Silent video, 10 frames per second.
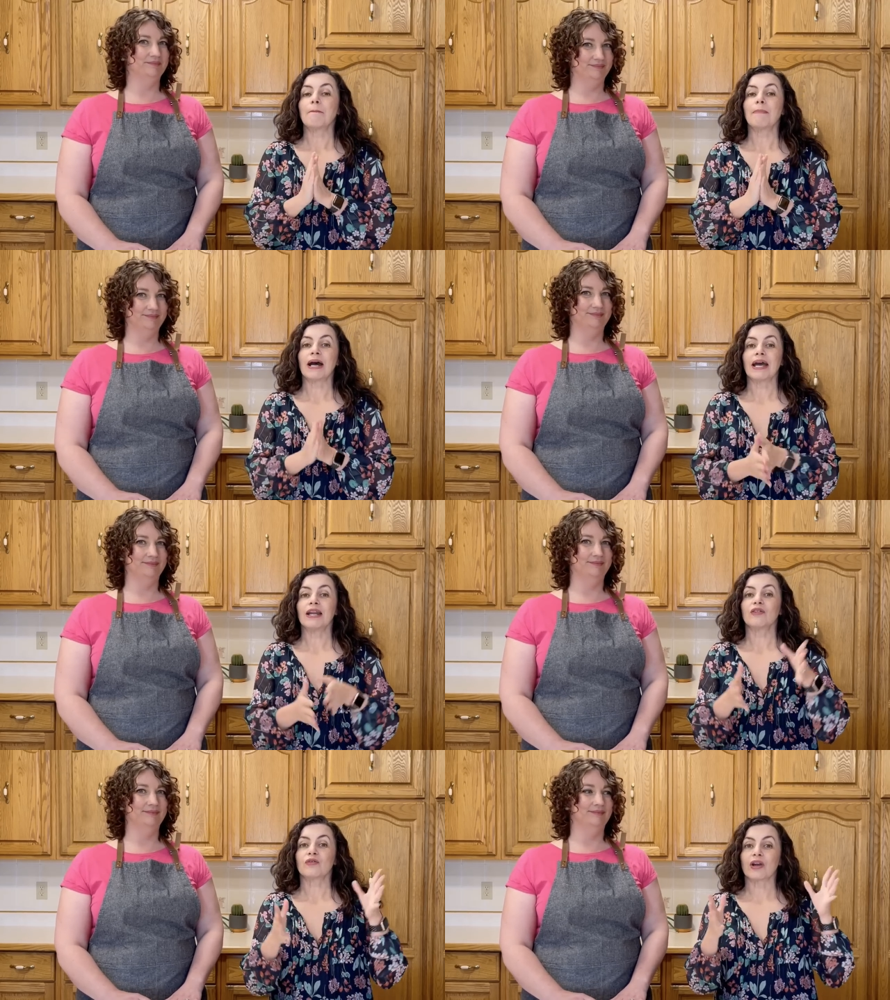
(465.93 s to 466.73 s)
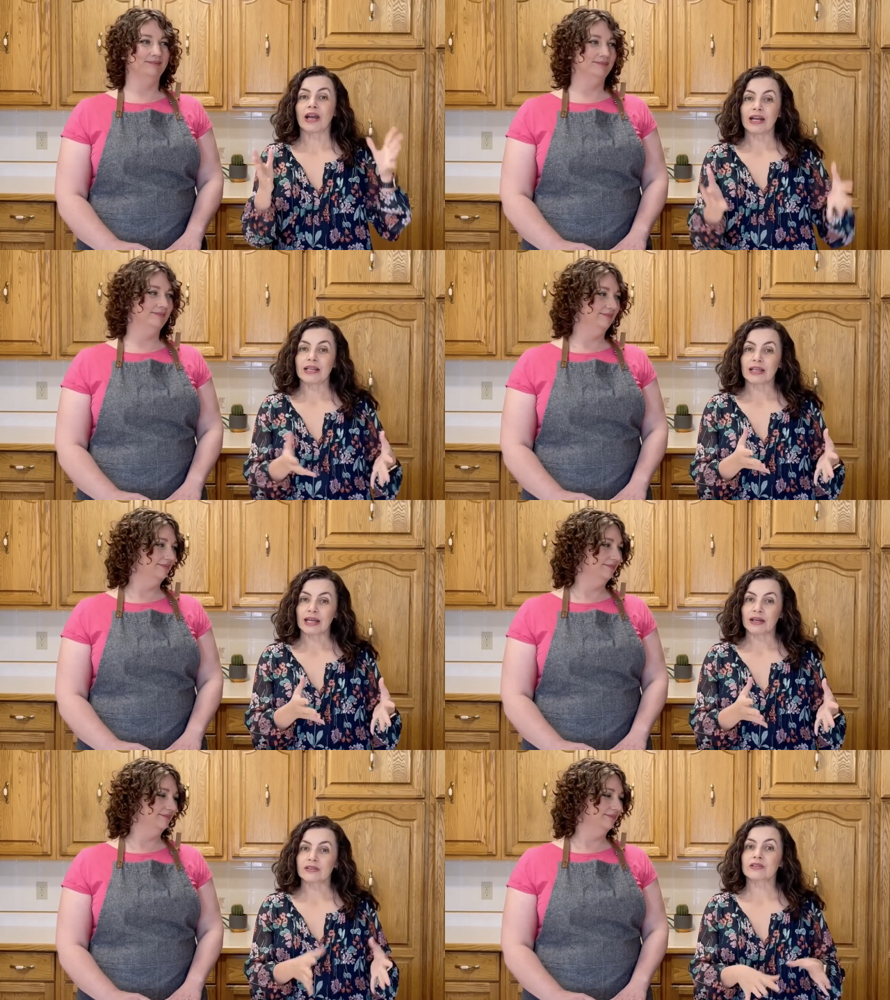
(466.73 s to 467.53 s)
Speaker 1: But for
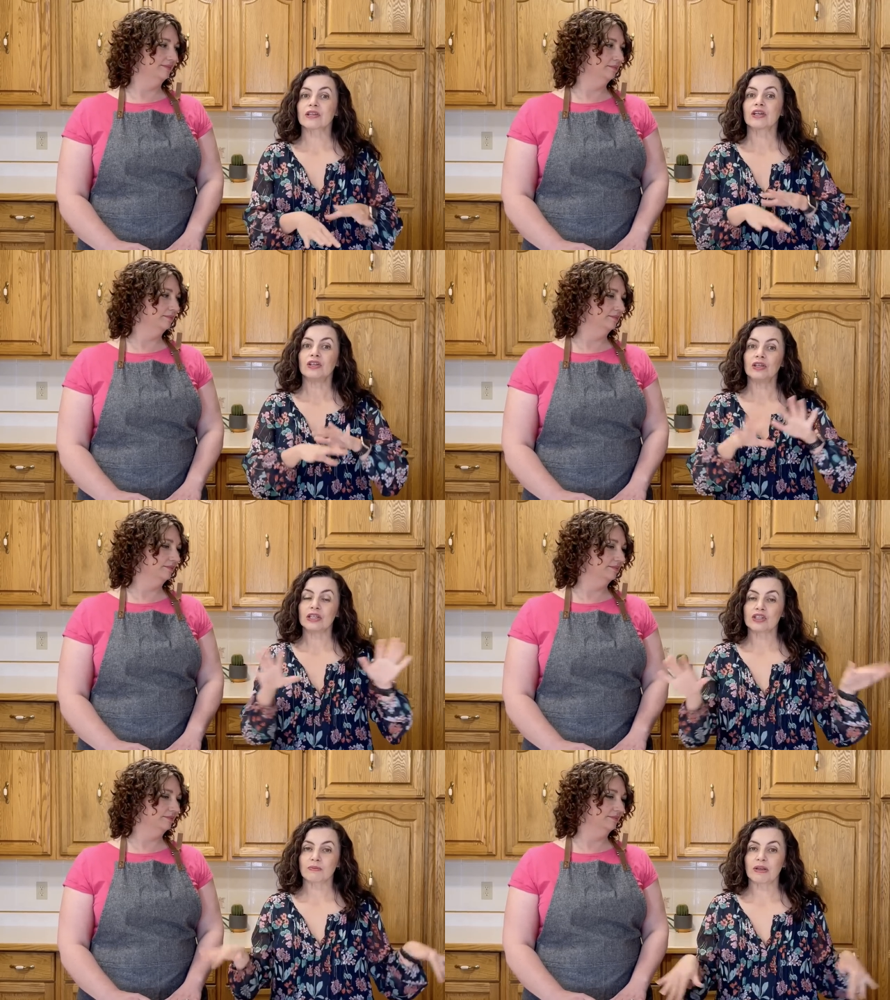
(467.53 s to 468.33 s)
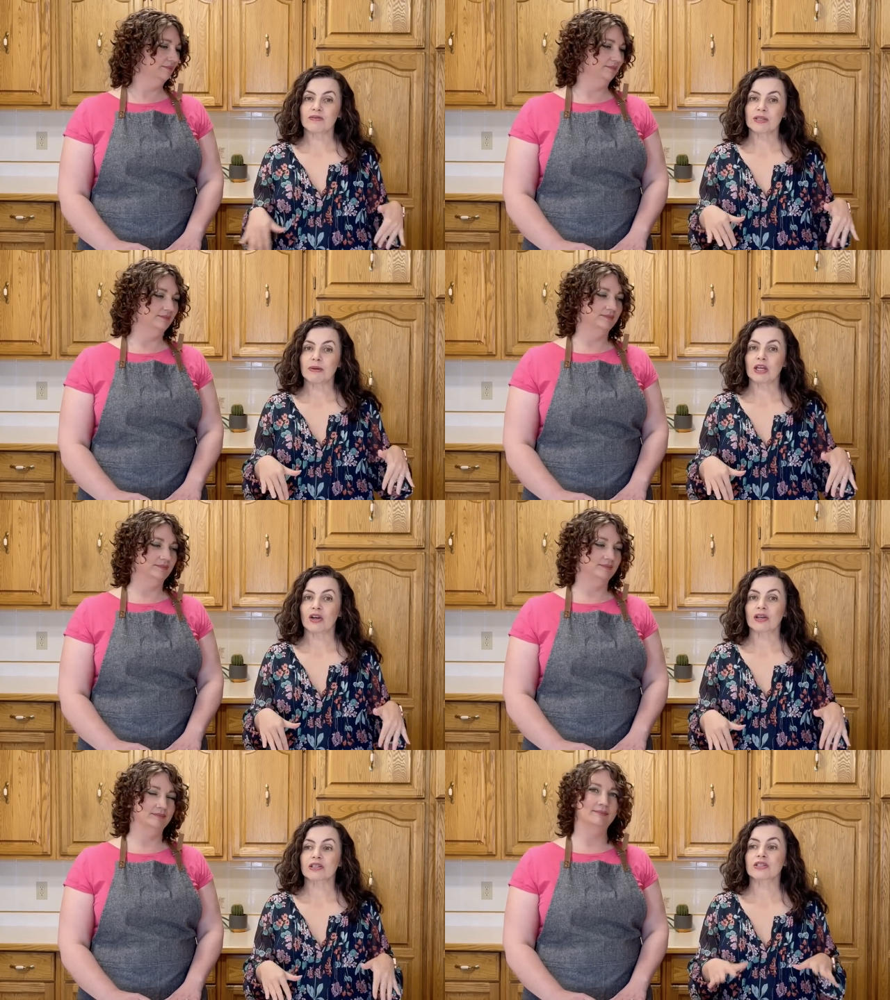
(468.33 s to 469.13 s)
anything else, you need your beef to be
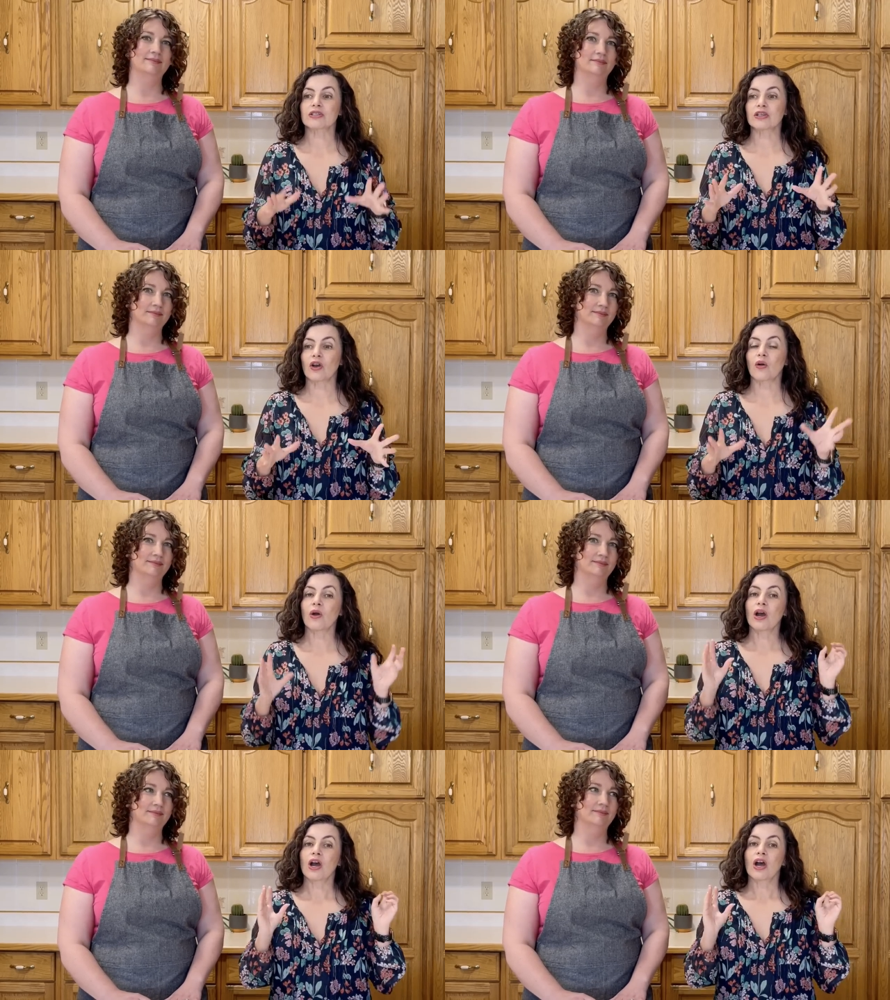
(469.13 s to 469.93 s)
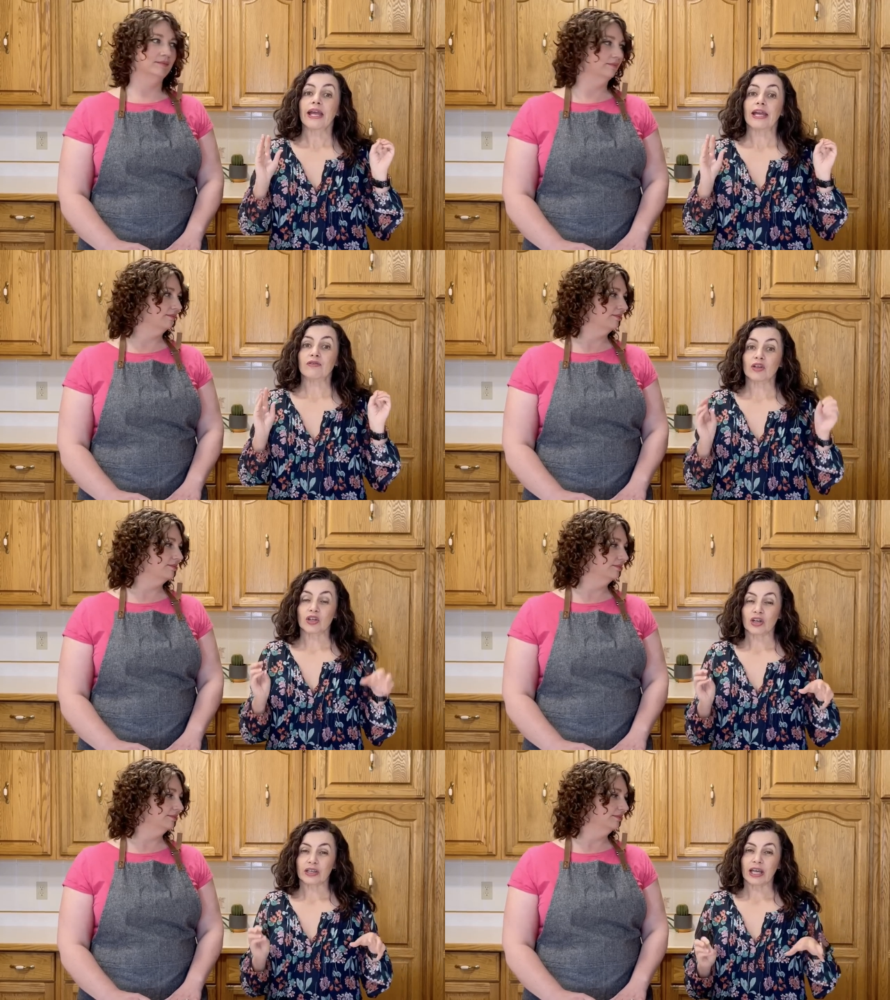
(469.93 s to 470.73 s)
cooked. So if you're
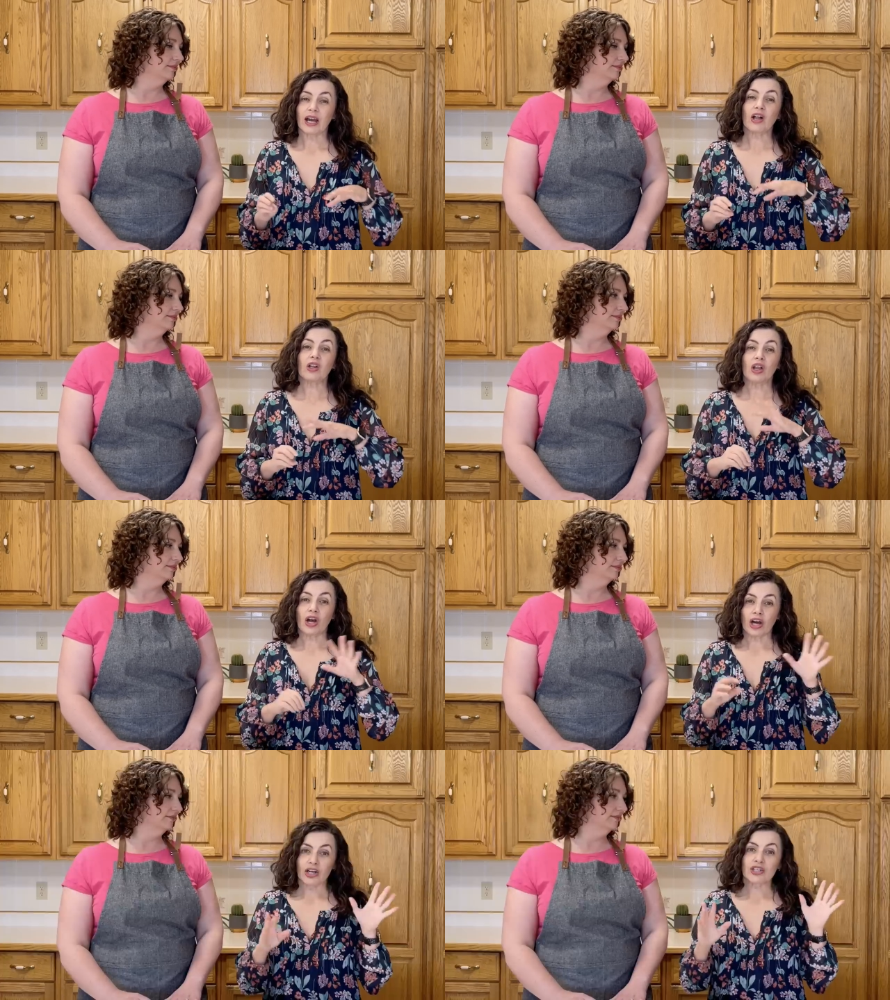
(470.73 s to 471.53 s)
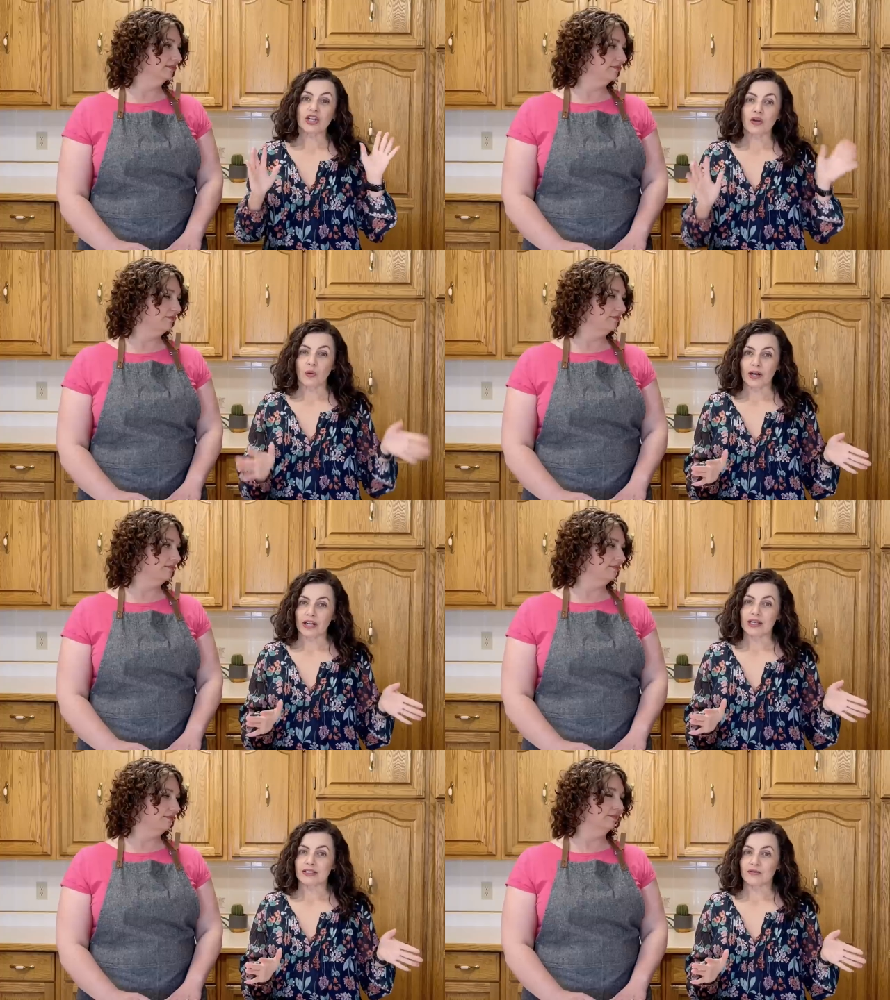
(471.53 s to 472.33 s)
cooking large quantities